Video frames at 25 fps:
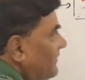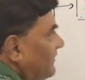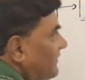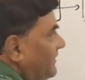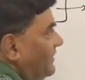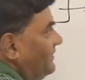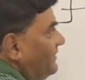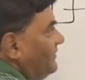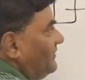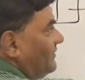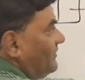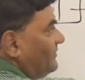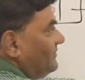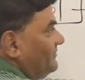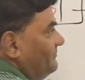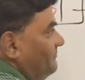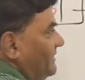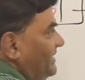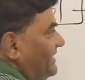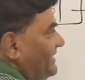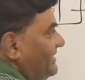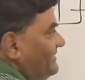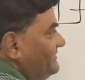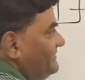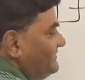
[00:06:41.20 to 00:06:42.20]
Return
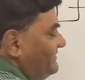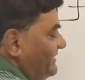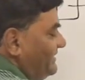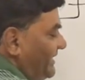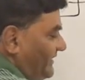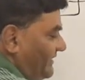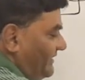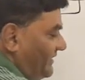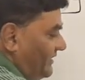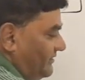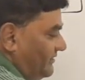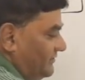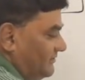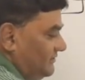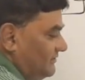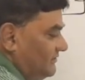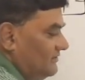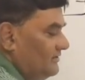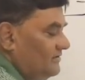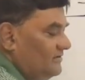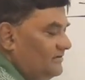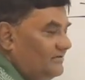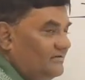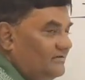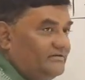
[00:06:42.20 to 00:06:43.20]
P's data.
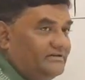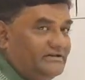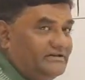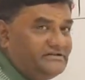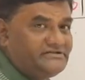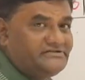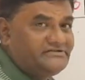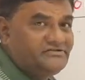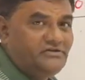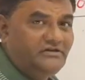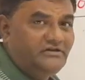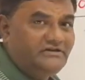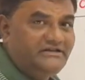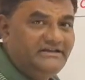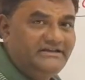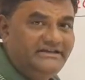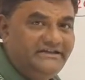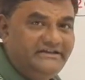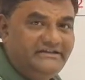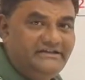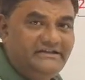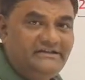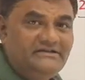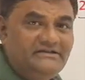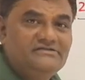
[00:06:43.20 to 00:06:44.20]
This is not
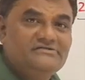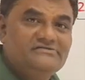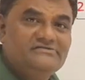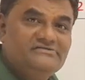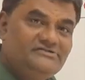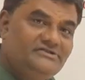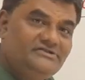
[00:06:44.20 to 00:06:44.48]
deleting,